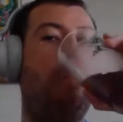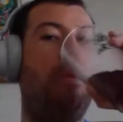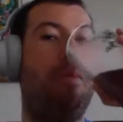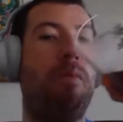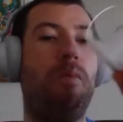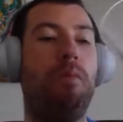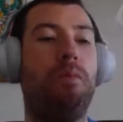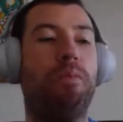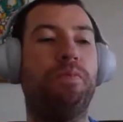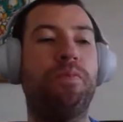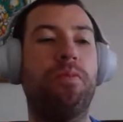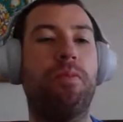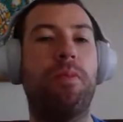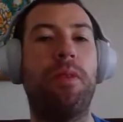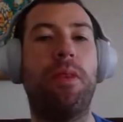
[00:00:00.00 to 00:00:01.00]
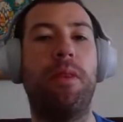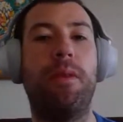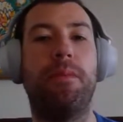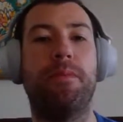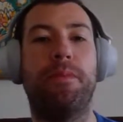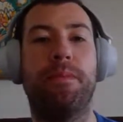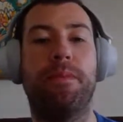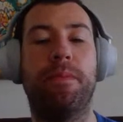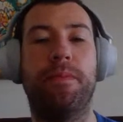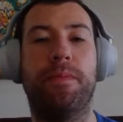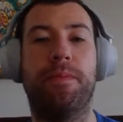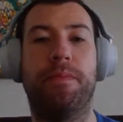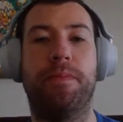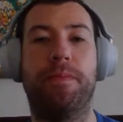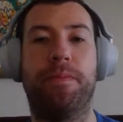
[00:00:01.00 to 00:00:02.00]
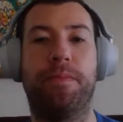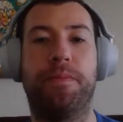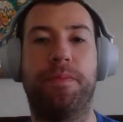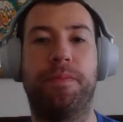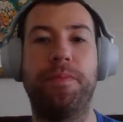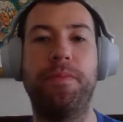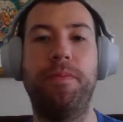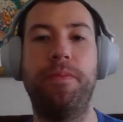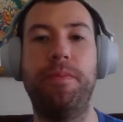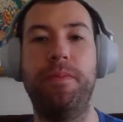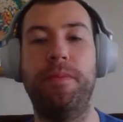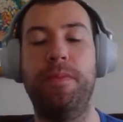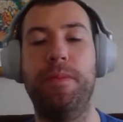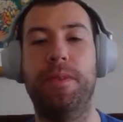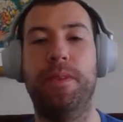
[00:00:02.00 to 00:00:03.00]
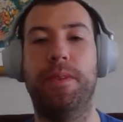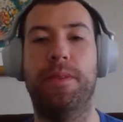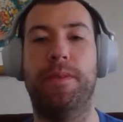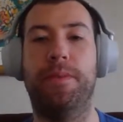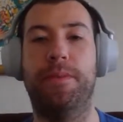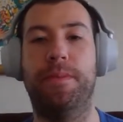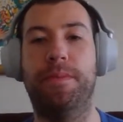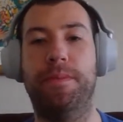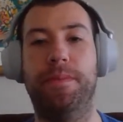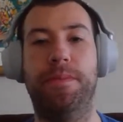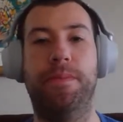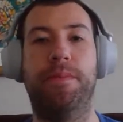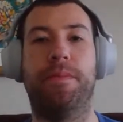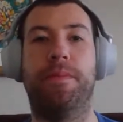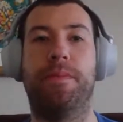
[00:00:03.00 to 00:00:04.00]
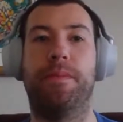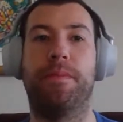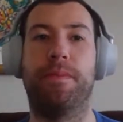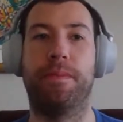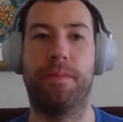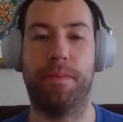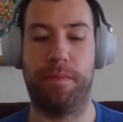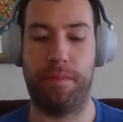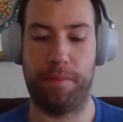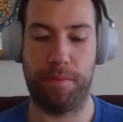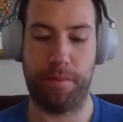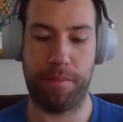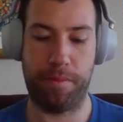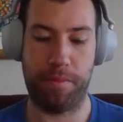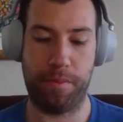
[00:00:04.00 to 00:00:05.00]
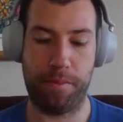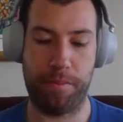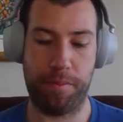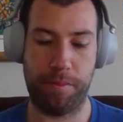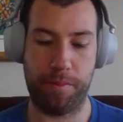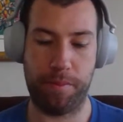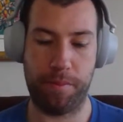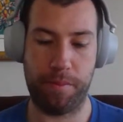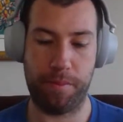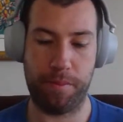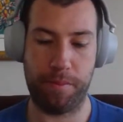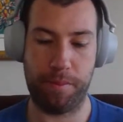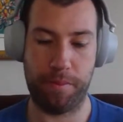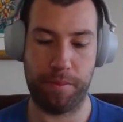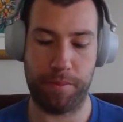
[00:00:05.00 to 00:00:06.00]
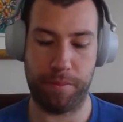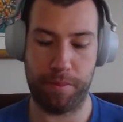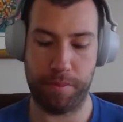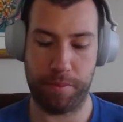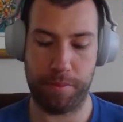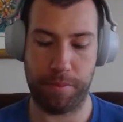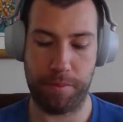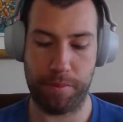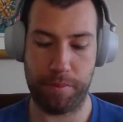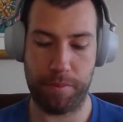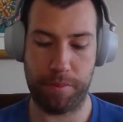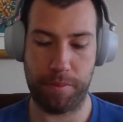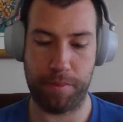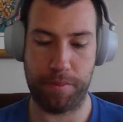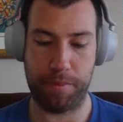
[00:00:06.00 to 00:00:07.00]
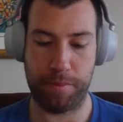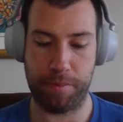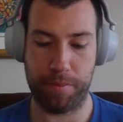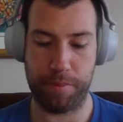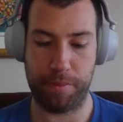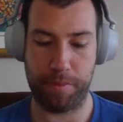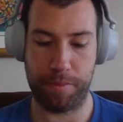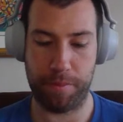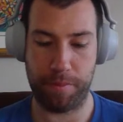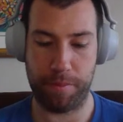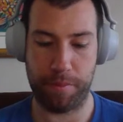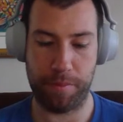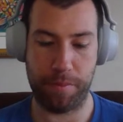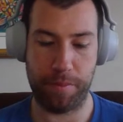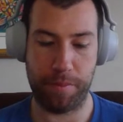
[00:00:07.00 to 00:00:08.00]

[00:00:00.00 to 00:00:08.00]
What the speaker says: [no speech]